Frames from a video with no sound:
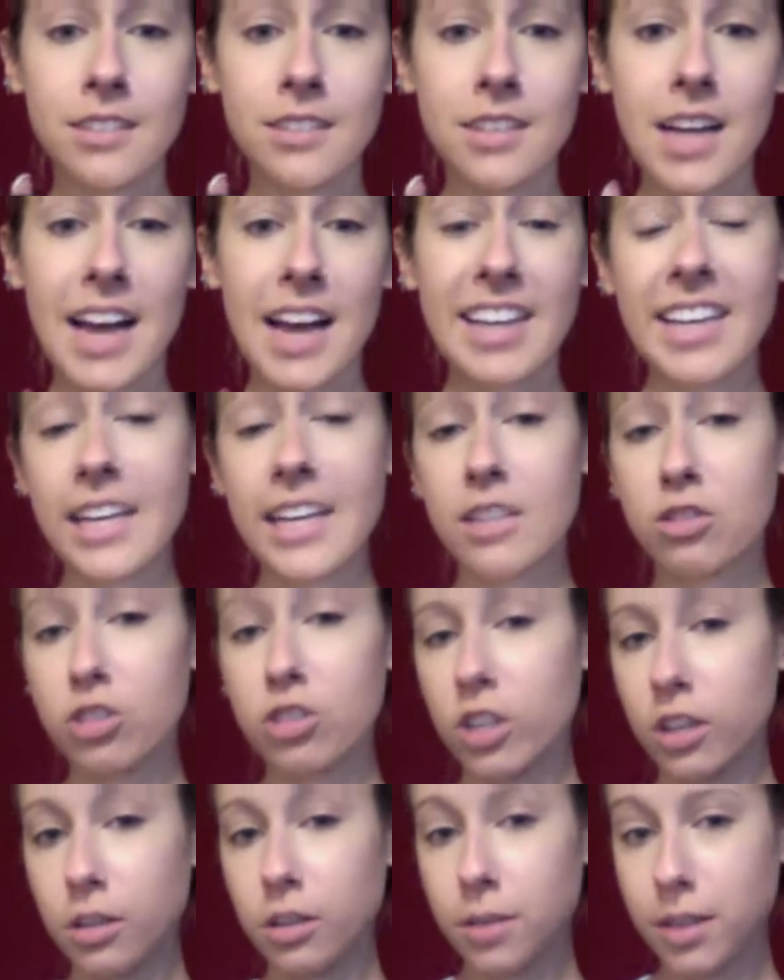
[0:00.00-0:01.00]
I can't show
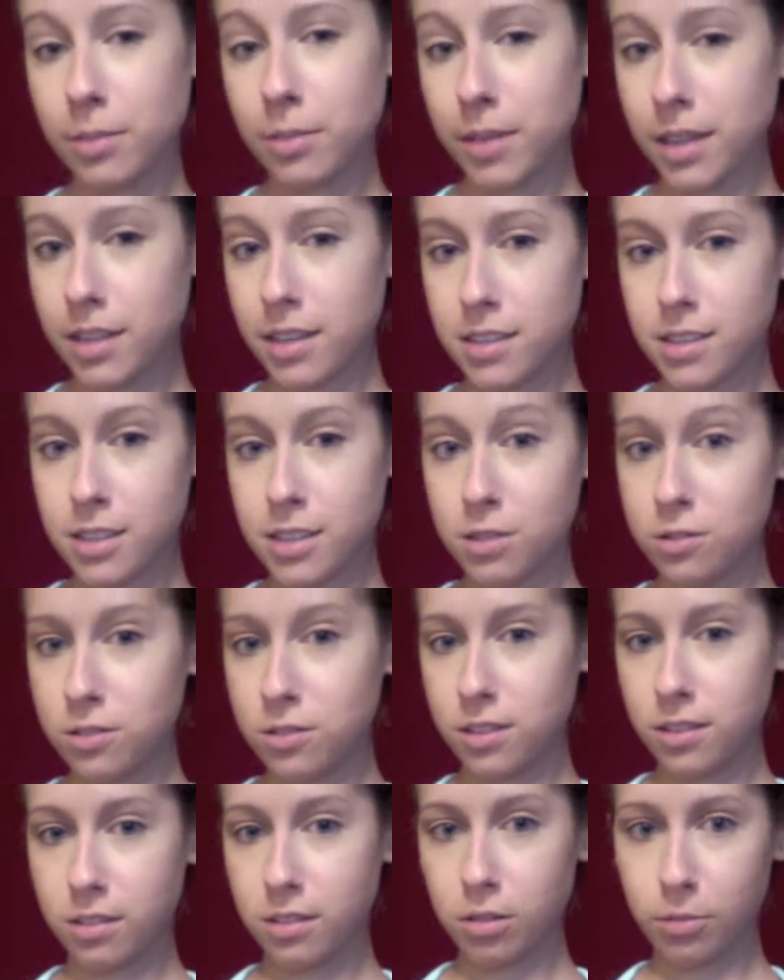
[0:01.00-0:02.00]
you it because there's
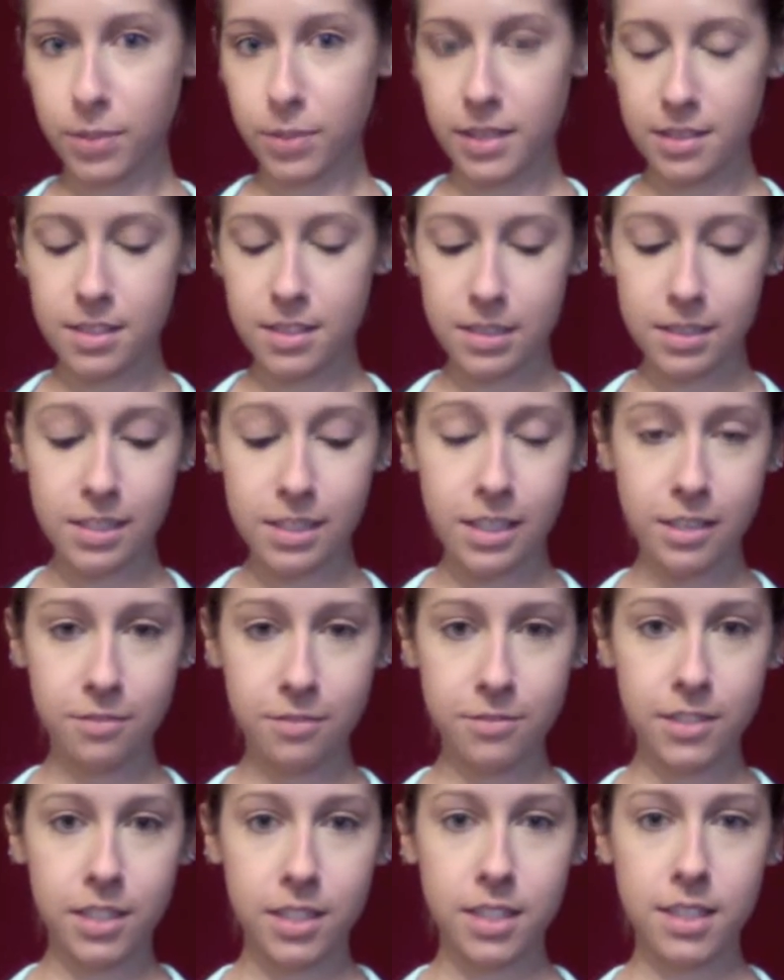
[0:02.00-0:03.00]
only little pieces left
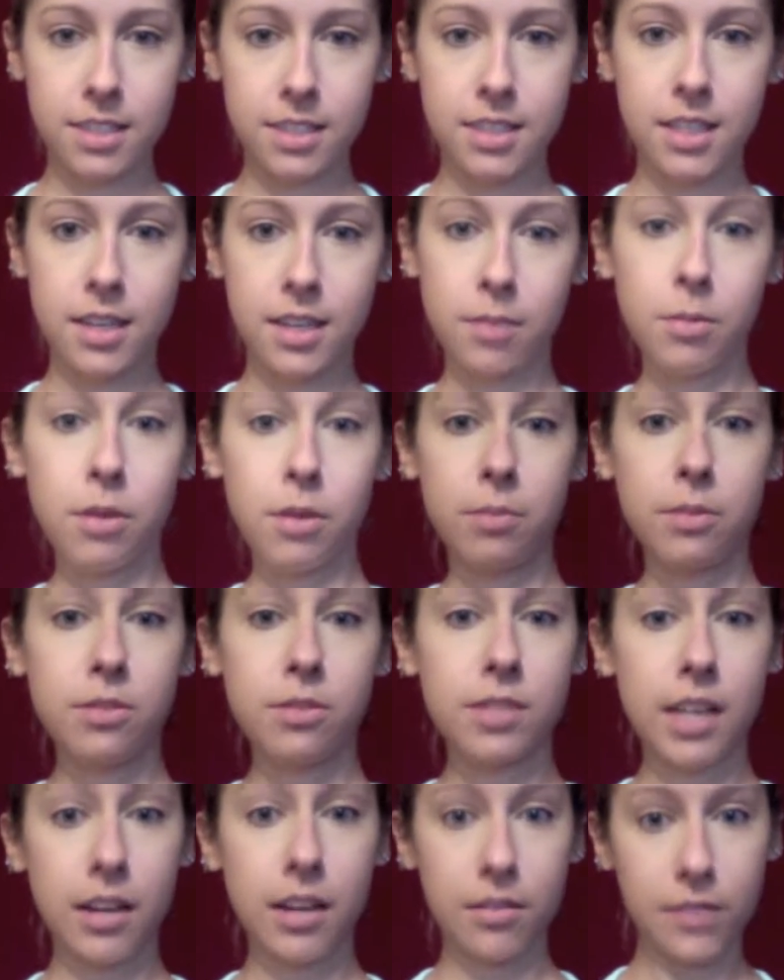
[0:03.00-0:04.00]
because I'm almost
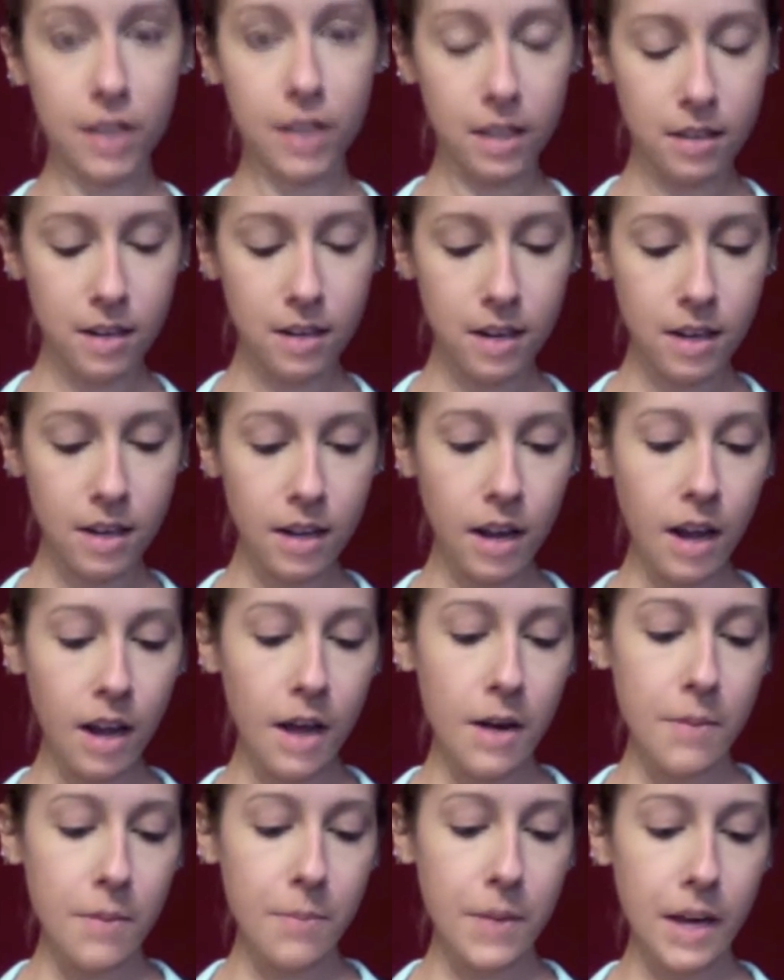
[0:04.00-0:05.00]
out of it.
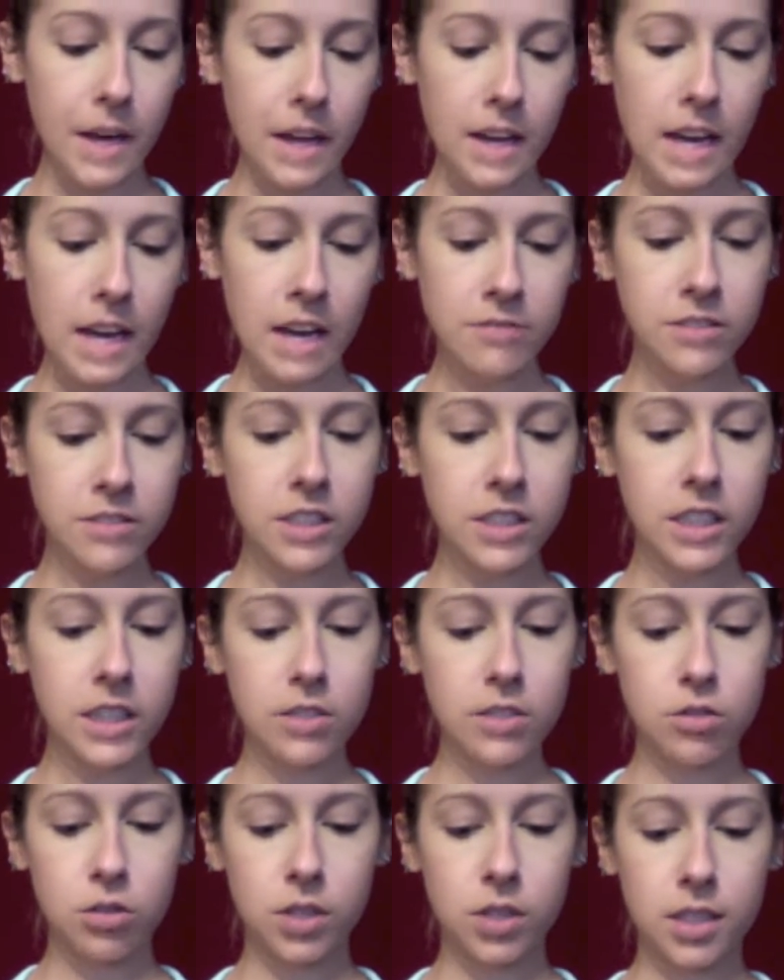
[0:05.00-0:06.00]
But I've really
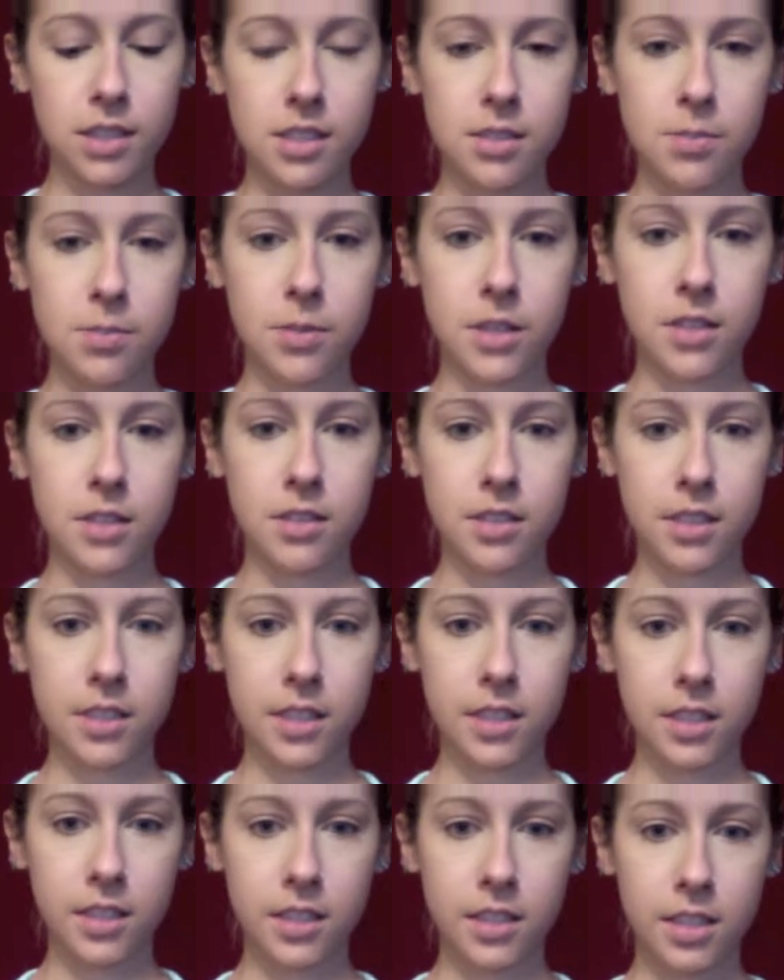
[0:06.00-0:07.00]
enjoyed this
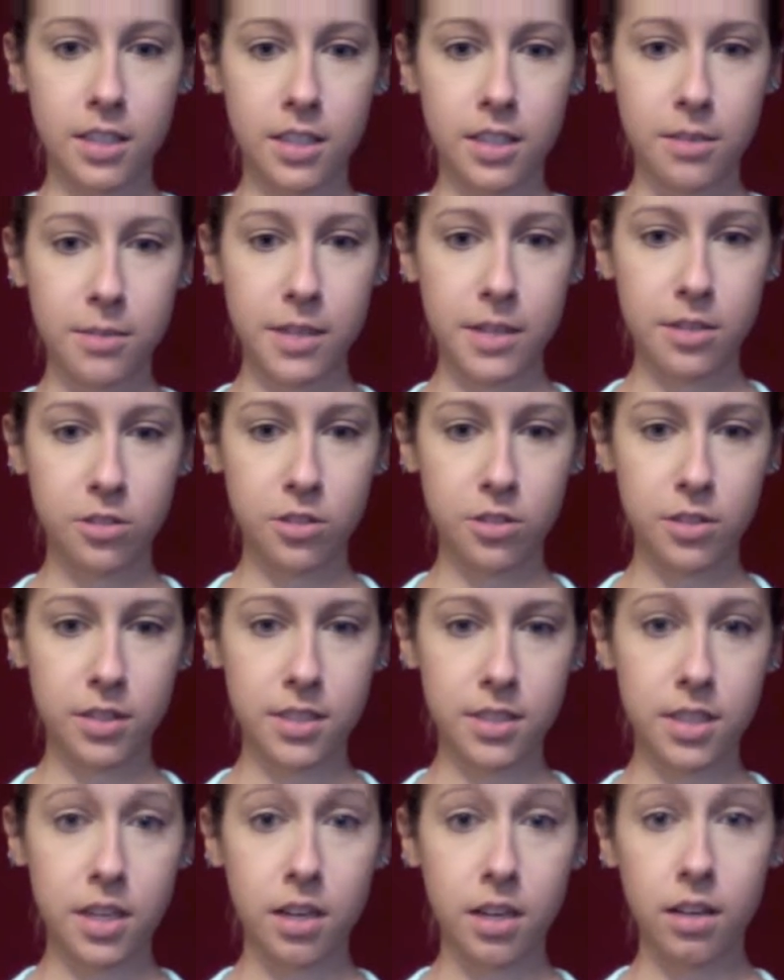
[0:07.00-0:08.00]
bronzer. As you can
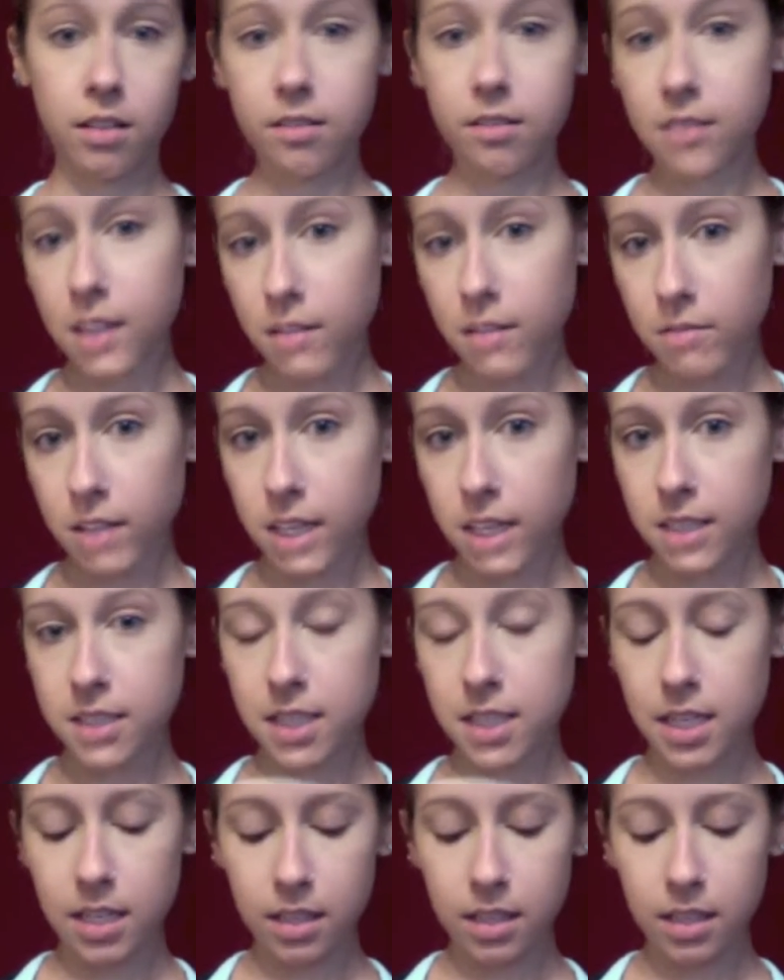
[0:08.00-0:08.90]
tell, I've liked it.